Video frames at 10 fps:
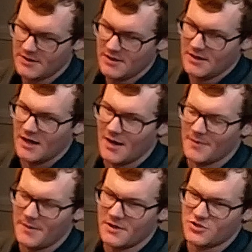Mm-hmm.
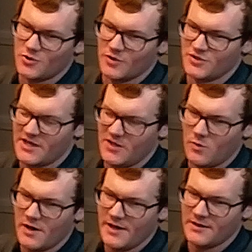I'm not sure exactly
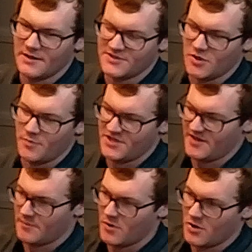why. It's still presenting
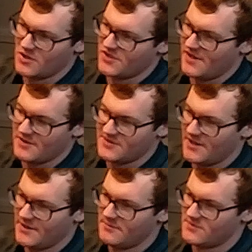the markers on the
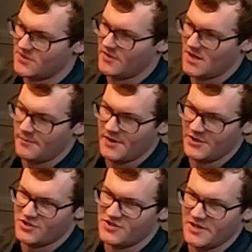outside, so the antibody
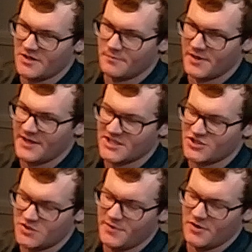should see it. But I guess
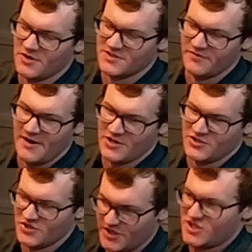just because the virus
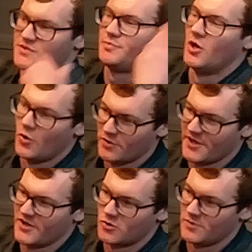doesn't explode
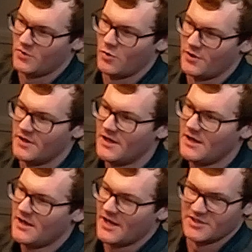like it normally would
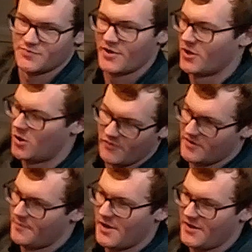and spread all over the
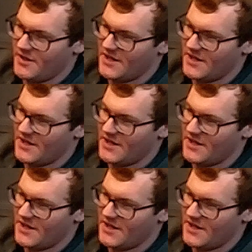body,